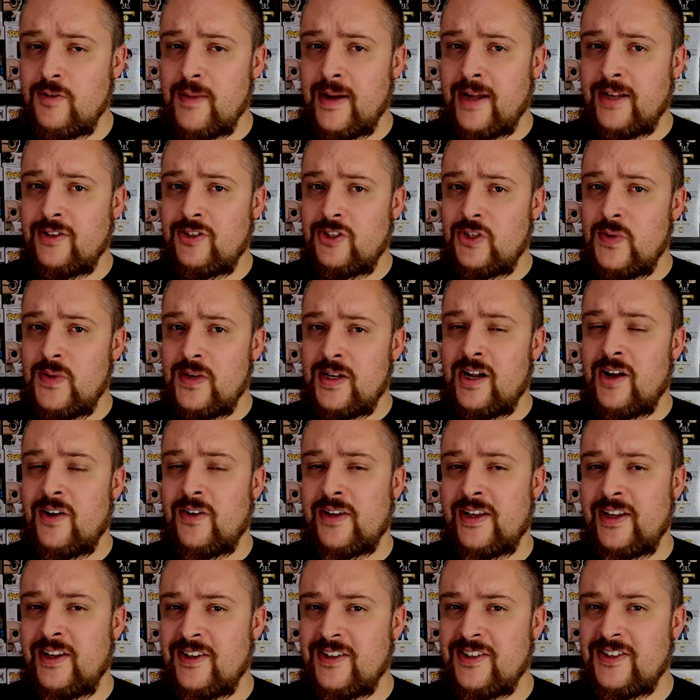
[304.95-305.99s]
I do it all
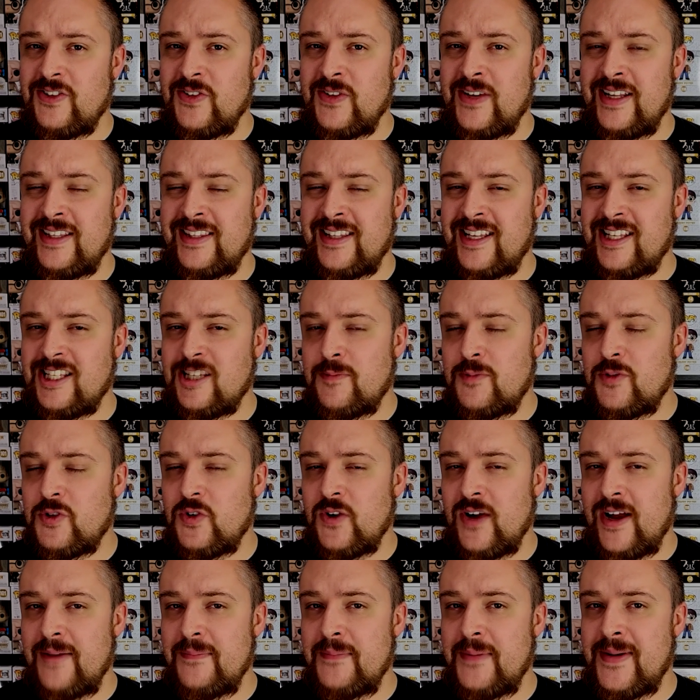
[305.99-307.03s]
here, so hit that
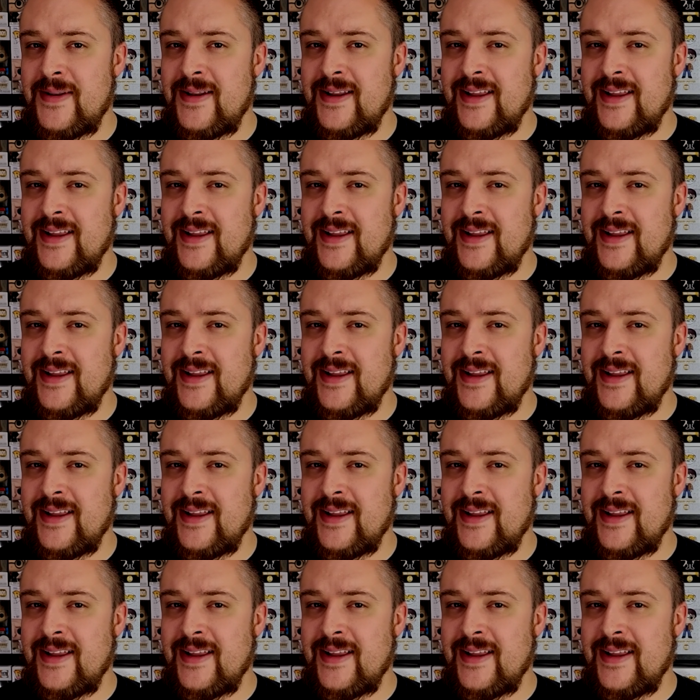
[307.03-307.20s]
subscribe button to